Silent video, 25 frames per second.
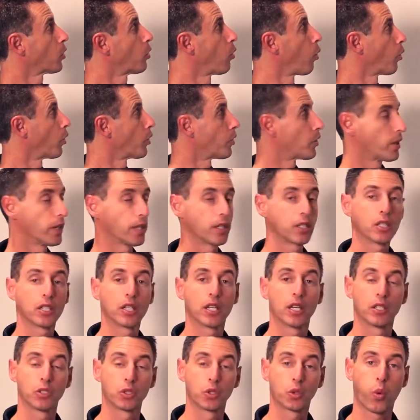the 1/4 inch
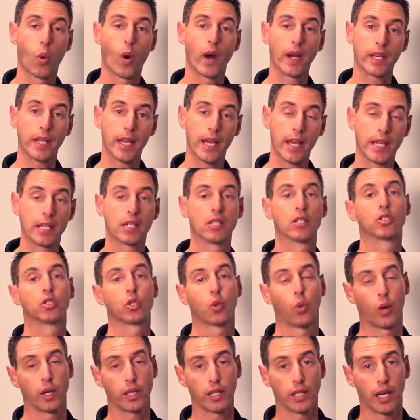is
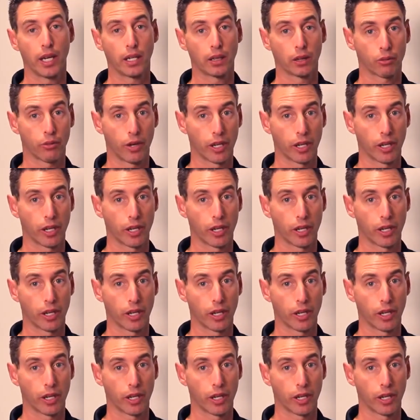28